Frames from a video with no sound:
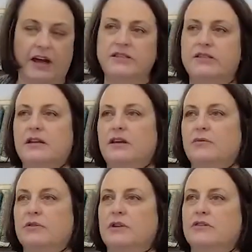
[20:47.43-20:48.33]
I just think it
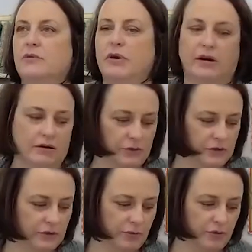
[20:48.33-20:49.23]
was because our parents were
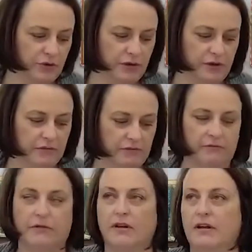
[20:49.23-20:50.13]
so bored, and
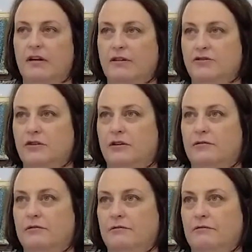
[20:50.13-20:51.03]

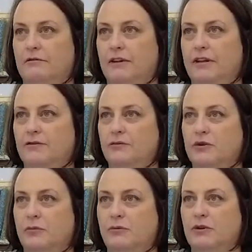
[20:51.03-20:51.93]
so it gives them
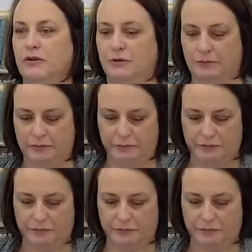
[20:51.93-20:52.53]
something to do.